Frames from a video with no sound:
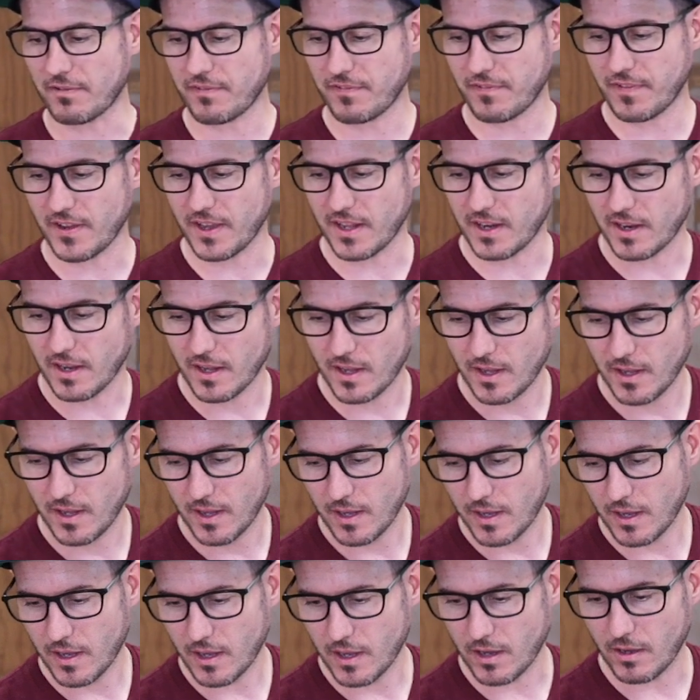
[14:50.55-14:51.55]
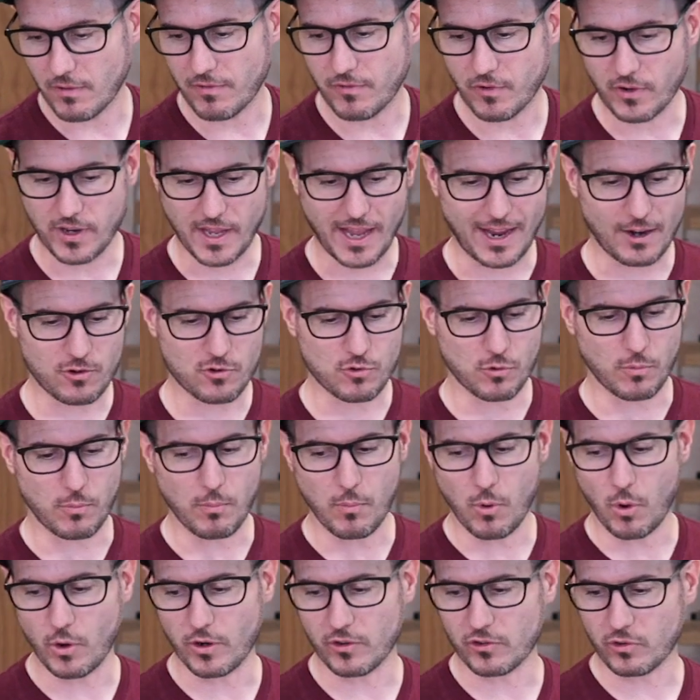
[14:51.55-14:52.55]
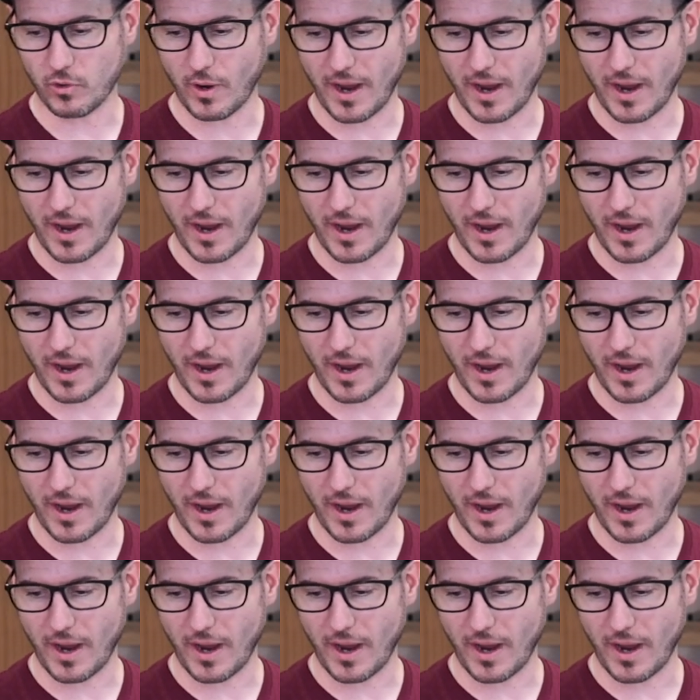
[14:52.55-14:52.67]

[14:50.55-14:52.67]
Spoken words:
fit for the actual mortise.